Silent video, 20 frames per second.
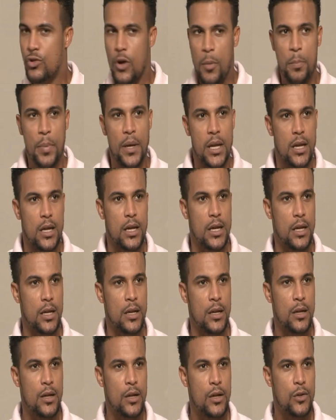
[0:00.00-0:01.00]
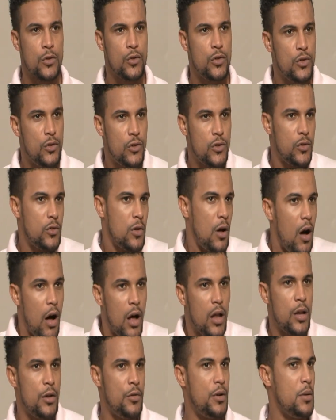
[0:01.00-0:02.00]
dropping in to just
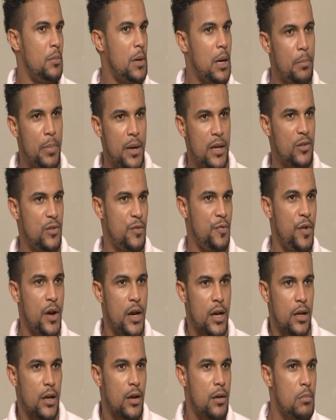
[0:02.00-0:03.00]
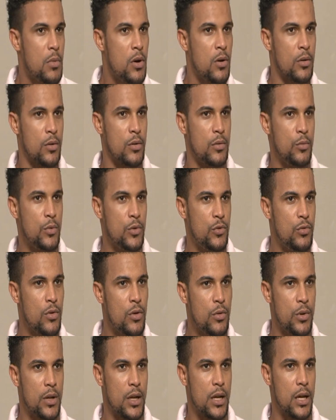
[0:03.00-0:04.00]
holler at my best friend? Come on, what's
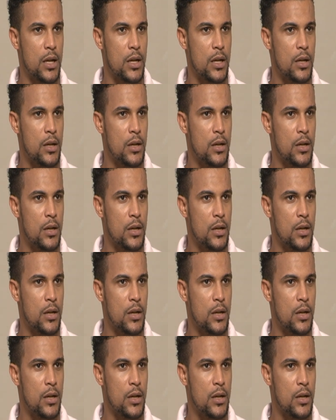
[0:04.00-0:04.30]
wrong with that?